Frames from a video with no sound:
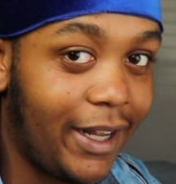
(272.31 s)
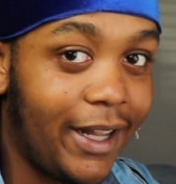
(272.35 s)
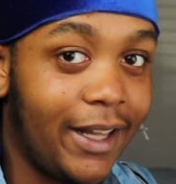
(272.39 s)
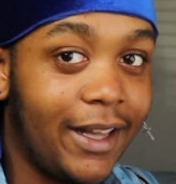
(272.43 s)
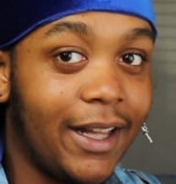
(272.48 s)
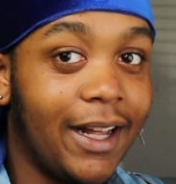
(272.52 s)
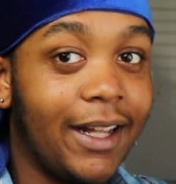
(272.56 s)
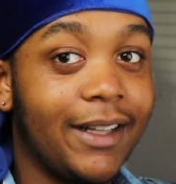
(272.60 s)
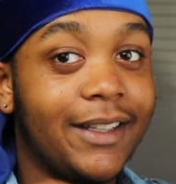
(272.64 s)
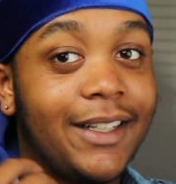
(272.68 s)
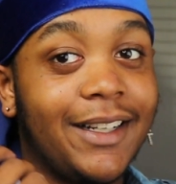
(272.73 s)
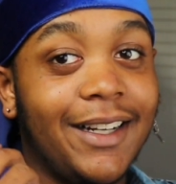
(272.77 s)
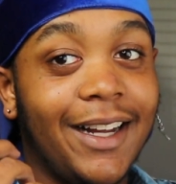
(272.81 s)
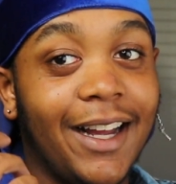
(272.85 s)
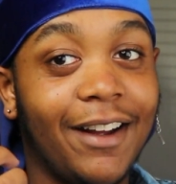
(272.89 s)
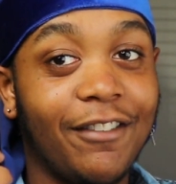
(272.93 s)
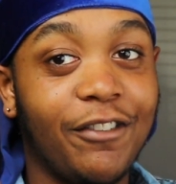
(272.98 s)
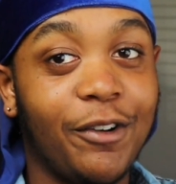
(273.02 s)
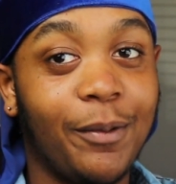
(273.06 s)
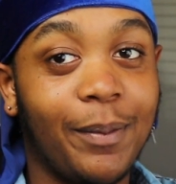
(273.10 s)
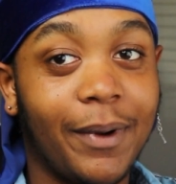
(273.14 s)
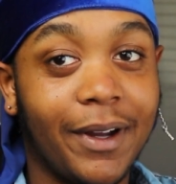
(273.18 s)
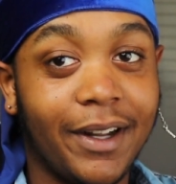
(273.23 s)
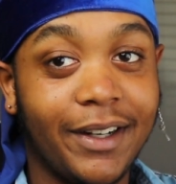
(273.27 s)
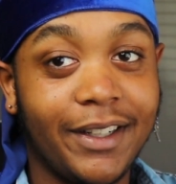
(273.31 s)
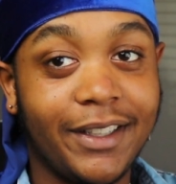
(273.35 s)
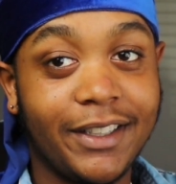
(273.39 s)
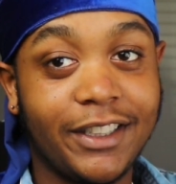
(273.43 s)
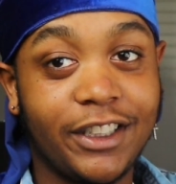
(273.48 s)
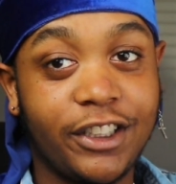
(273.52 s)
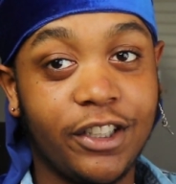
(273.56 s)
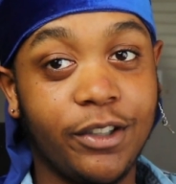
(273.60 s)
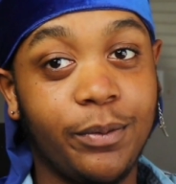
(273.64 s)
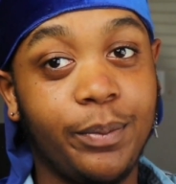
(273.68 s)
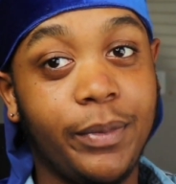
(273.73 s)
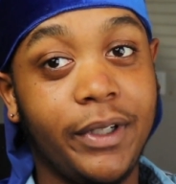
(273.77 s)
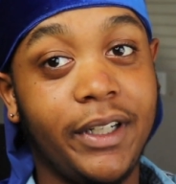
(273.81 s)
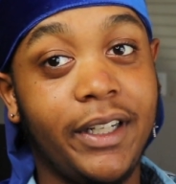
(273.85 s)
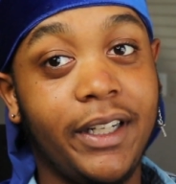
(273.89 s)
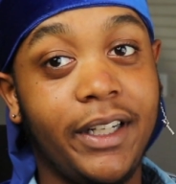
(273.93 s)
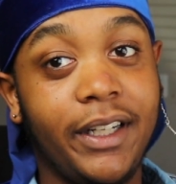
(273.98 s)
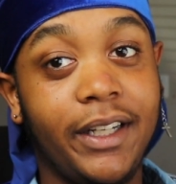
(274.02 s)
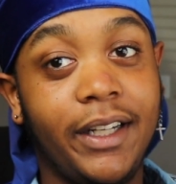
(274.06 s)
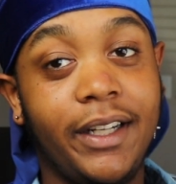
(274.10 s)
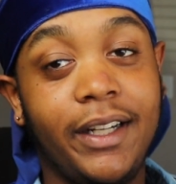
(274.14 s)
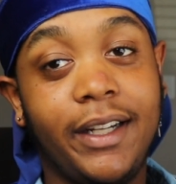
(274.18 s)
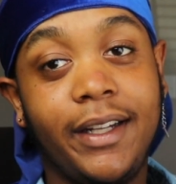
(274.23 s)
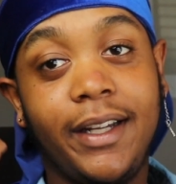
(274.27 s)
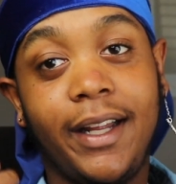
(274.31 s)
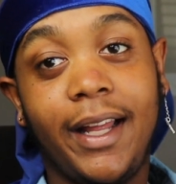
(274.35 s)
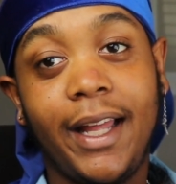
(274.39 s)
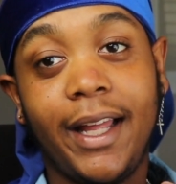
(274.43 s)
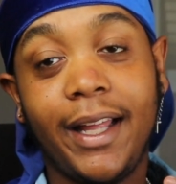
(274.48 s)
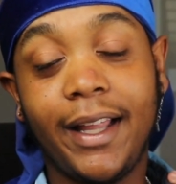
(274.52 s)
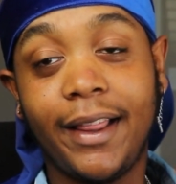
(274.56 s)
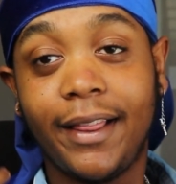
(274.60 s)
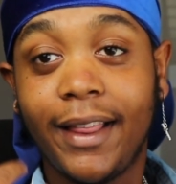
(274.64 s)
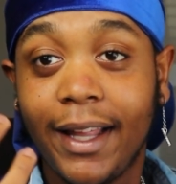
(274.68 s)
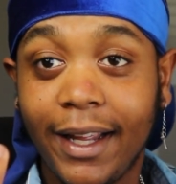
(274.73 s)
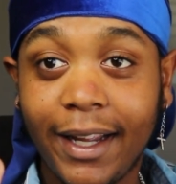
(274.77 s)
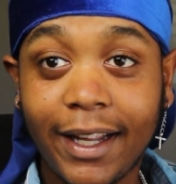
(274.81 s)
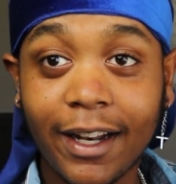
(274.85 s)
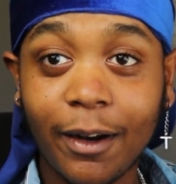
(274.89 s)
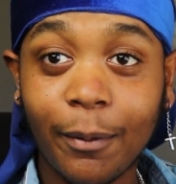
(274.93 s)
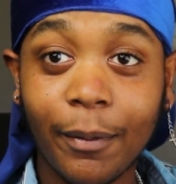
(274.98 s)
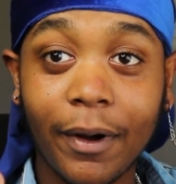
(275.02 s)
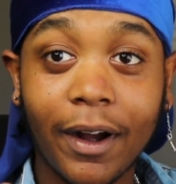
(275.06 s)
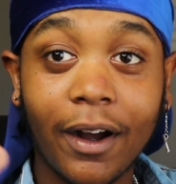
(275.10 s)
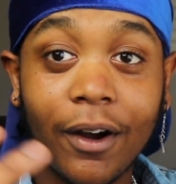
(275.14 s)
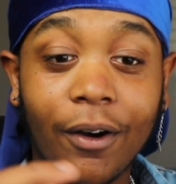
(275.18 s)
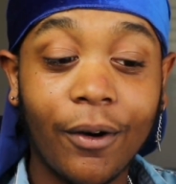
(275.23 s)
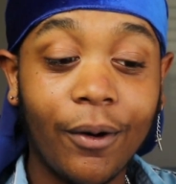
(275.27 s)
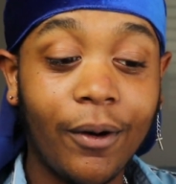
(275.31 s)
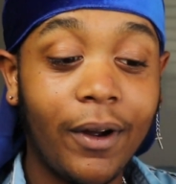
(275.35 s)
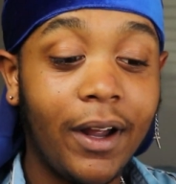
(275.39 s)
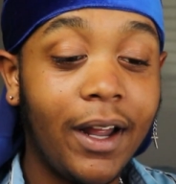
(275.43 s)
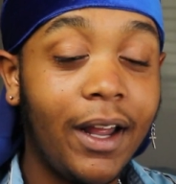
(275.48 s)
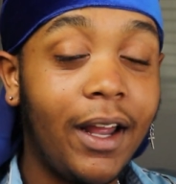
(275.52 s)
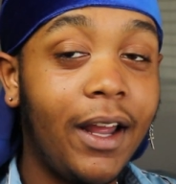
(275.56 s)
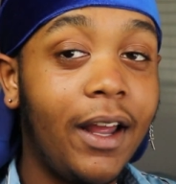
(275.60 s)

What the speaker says: that I think everybody should be thinking about